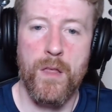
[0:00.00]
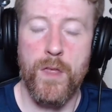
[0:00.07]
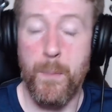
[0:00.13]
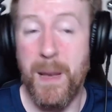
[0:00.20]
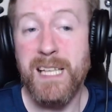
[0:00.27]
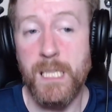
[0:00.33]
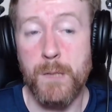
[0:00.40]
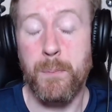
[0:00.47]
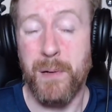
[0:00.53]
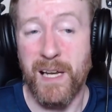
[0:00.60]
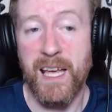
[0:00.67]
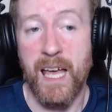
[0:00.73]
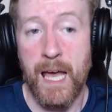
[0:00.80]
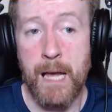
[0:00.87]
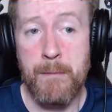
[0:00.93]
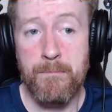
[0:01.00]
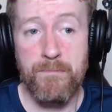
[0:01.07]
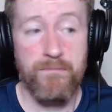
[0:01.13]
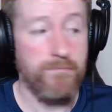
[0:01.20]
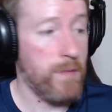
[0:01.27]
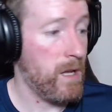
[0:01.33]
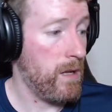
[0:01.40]
The best player
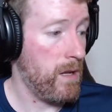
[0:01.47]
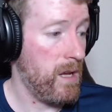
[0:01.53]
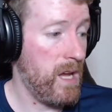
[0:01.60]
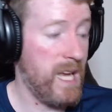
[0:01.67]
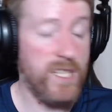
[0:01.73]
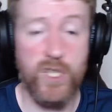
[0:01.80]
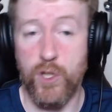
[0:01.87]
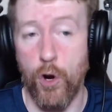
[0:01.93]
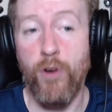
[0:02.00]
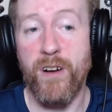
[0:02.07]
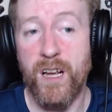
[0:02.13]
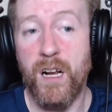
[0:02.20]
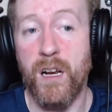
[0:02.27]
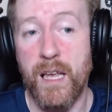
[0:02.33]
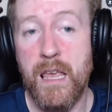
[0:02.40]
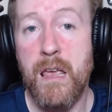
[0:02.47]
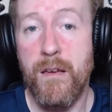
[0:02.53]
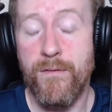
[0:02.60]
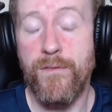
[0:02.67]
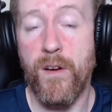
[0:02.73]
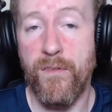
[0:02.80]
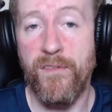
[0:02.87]
historically
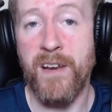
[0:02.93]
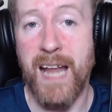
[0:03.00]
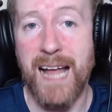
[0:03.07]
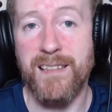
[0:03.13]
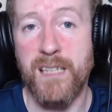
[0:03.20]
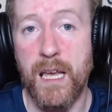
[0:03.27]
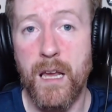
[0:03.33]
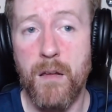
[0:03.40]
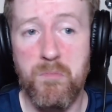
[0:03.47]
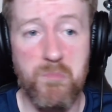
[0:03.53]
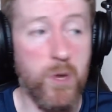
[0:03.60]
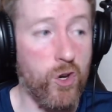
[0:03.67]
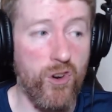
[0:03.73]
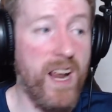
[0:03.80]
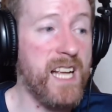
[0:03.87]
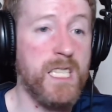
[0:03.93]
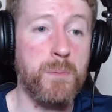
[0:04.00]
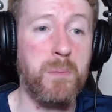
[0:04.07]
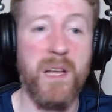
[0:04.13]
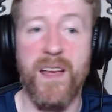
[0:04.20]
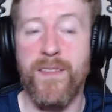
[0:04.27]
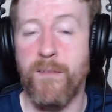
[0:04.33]
for Fnatic, the
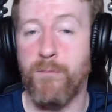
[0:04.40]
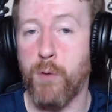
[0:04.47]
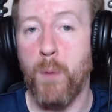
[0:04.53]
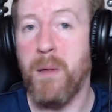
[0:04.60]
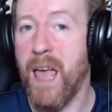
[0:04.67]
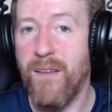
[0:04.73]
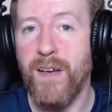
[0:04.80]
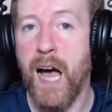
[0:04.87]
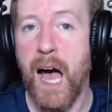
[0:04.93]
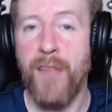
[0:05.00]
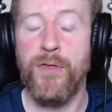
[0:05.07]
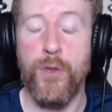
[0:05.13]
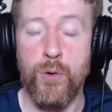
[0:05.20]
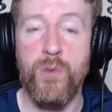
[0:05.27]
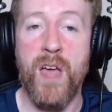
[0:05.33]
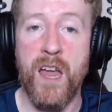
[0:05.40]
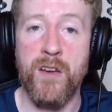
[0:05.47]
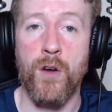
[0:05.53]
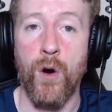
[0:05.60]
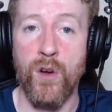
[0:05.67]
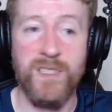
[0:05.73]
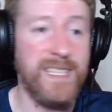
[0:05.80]
greatest player they've probably ever had through their
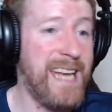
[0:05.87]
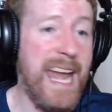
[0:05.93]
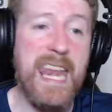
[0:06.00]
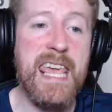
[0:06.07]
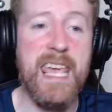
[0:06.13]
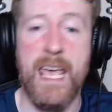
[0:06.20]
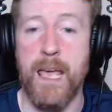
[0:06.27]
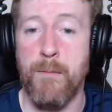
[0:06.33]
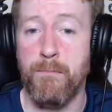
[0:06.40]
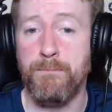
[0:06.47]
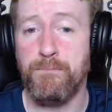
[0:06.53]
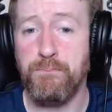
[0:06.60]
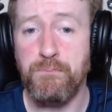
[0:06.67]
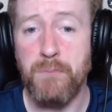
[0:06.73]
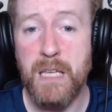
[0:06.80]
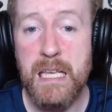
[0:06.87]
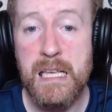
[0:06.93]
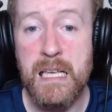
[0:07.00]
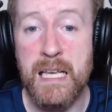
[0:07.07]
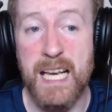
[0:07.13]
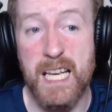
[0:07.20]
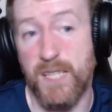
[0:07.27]
doors in any game,
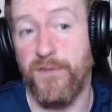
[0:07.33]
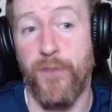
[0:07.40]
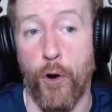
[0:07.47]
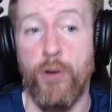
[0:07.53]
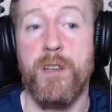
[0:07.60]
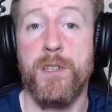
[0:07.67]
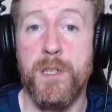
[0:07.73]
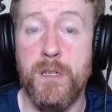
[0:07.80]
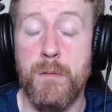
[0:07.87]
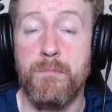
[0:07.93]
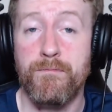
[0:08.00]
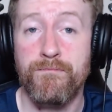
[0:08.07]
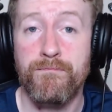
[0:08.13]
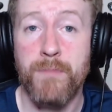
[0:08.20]
is f0rest,